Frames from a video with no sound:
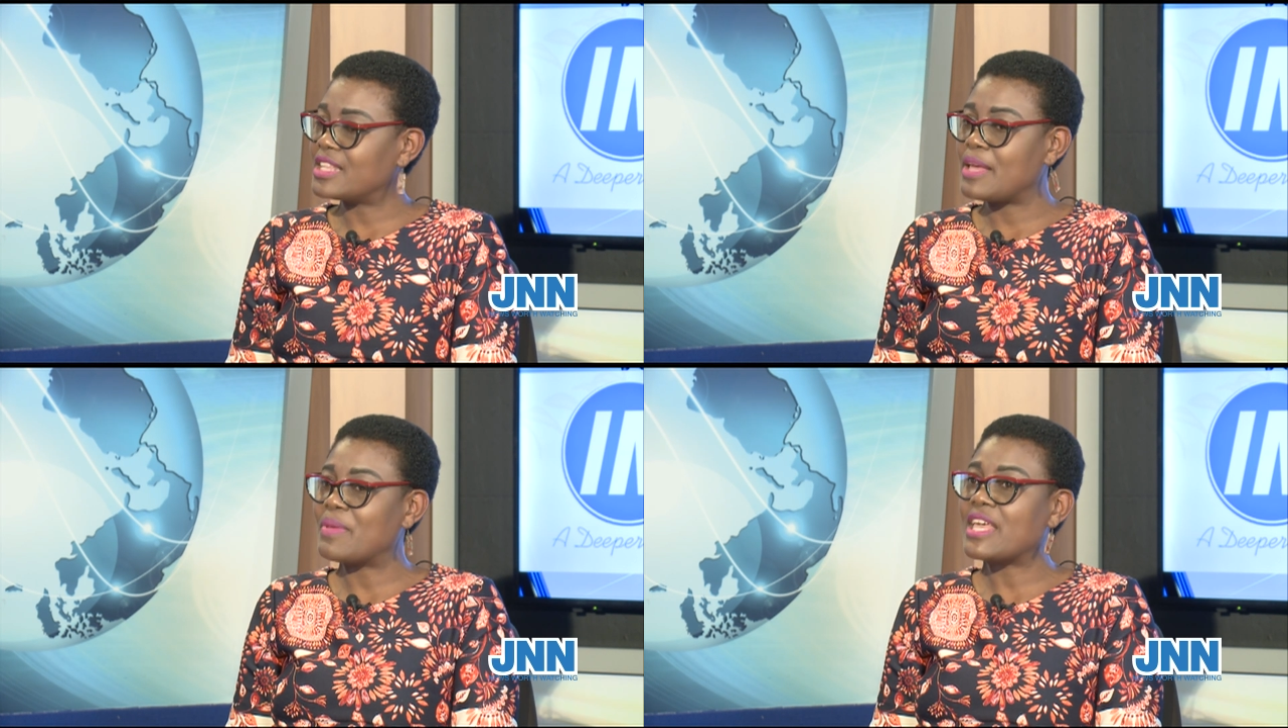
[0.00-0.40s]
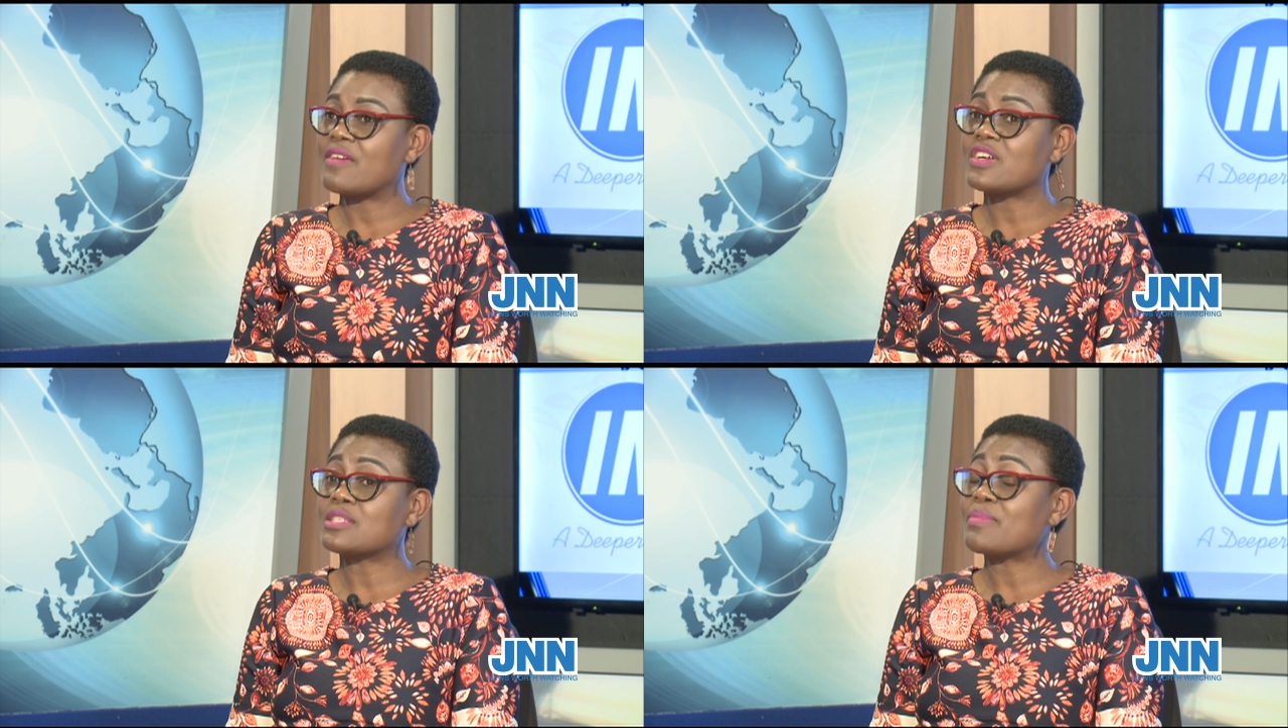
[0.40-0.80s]
They
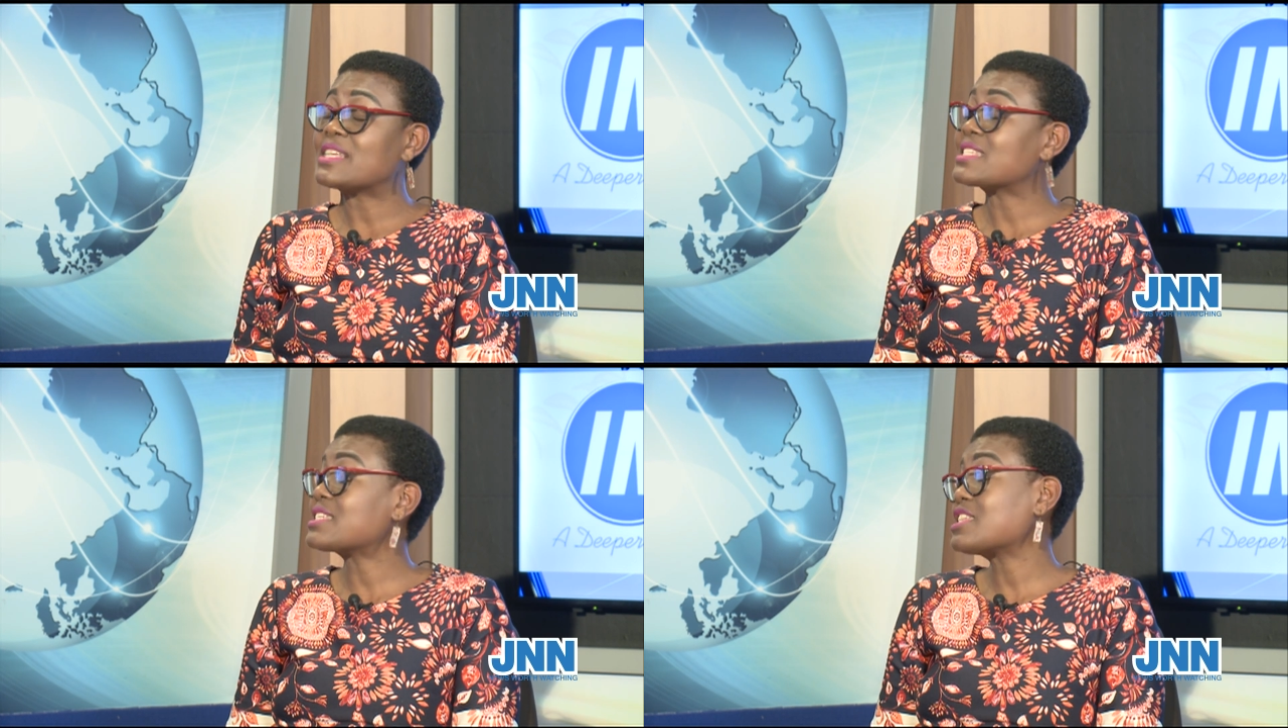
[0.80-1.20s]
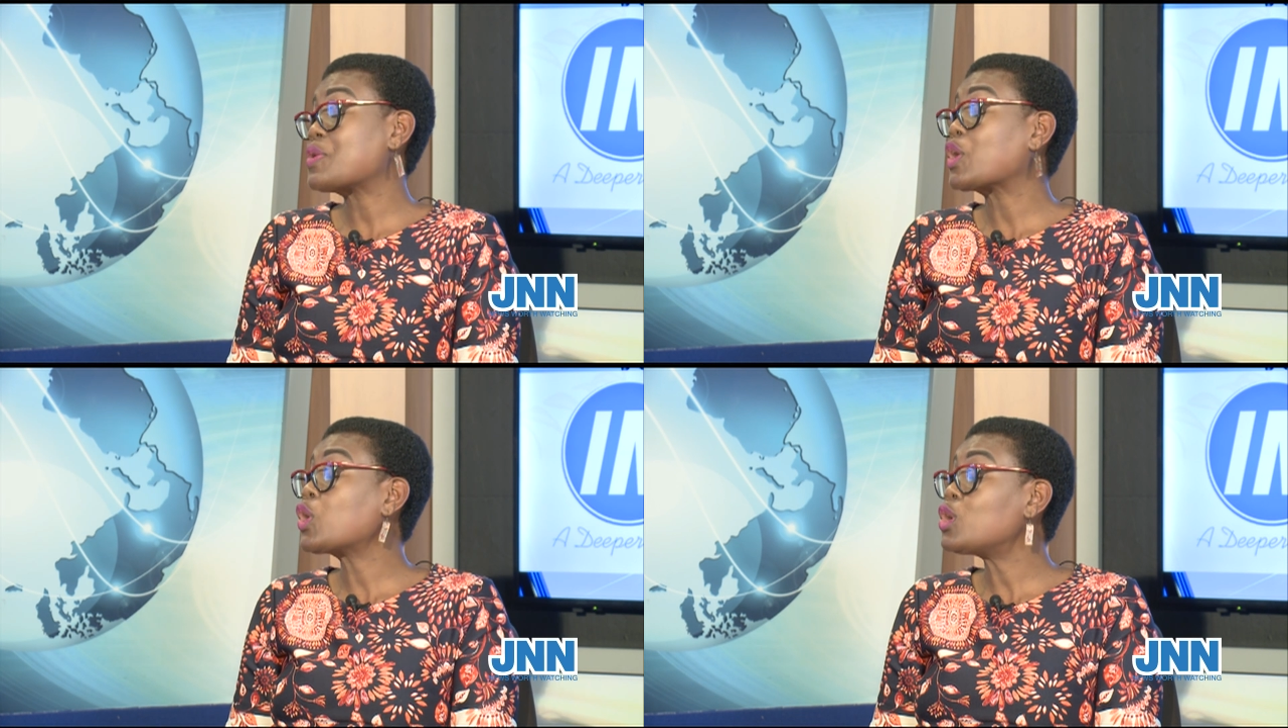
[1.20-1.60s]
behave as best as
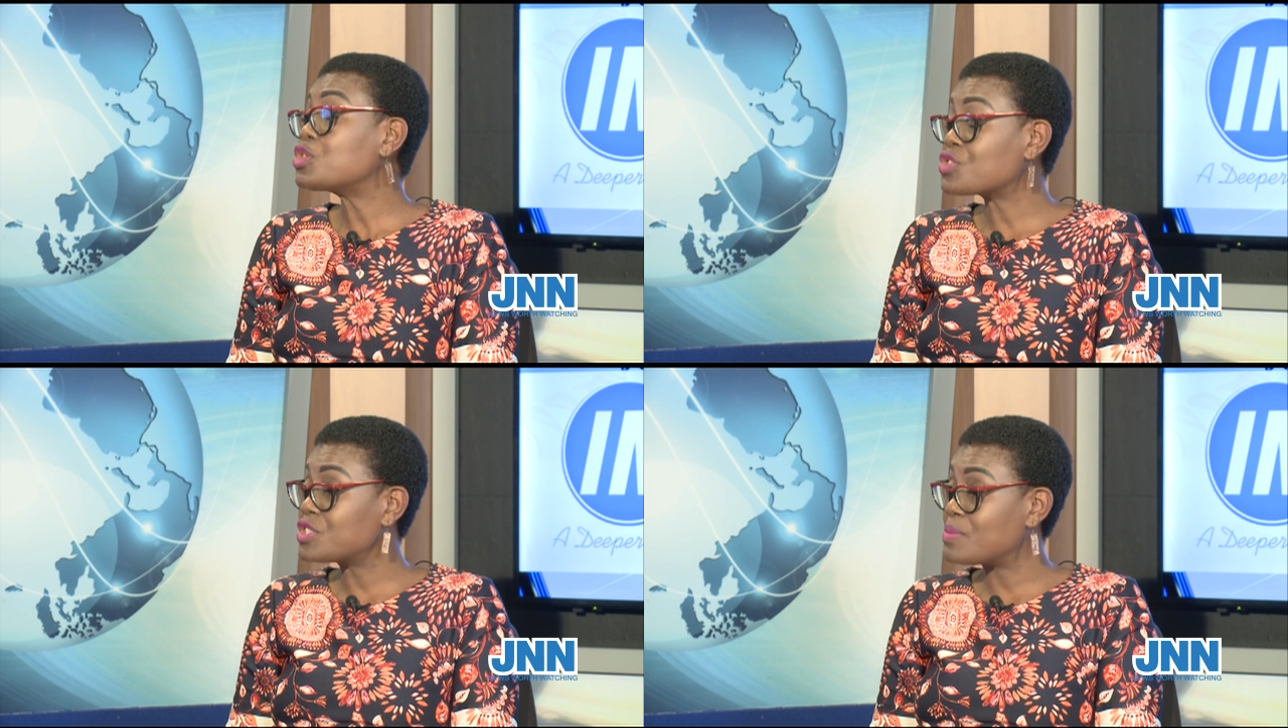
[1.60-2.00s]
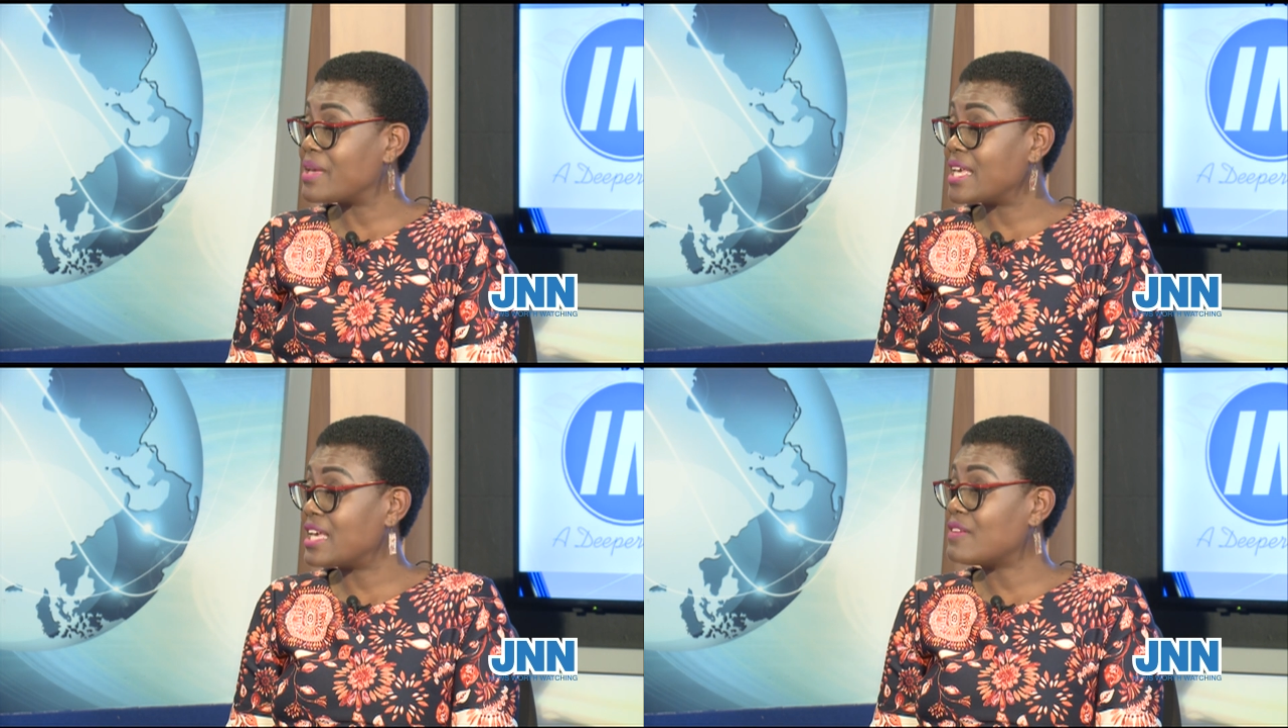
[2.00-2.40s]
they were cultured to
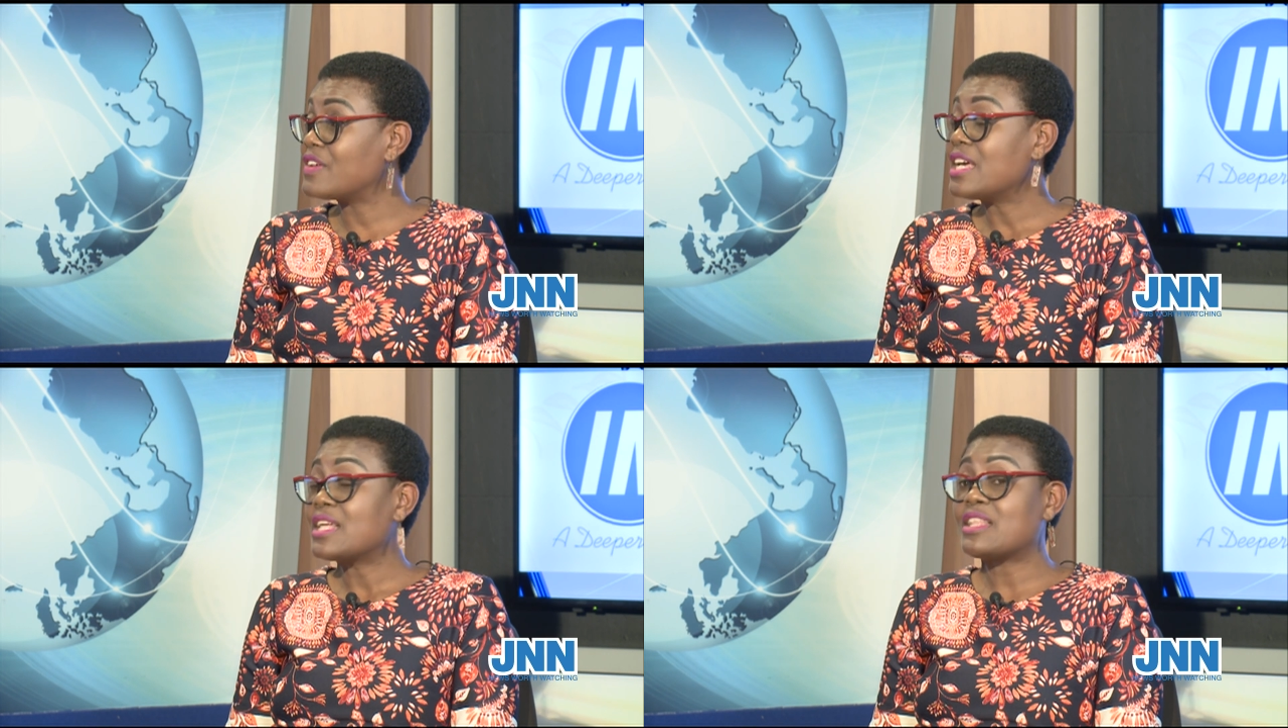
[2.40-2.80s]
behave.